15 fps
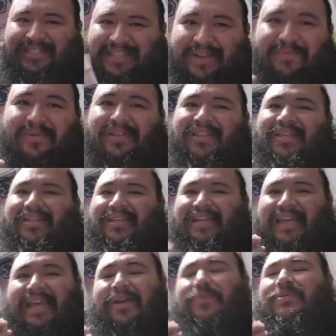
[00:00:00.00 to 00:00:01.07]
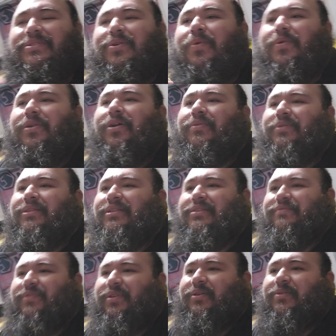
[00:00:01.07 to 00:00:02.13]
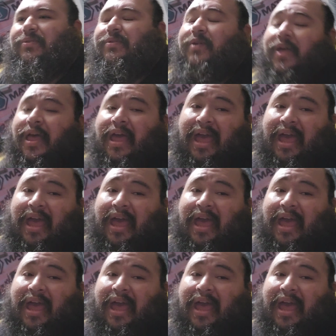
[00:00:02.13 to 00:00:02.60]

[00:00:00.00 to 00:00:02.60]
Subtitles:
see what the heck was going on with this vehicle.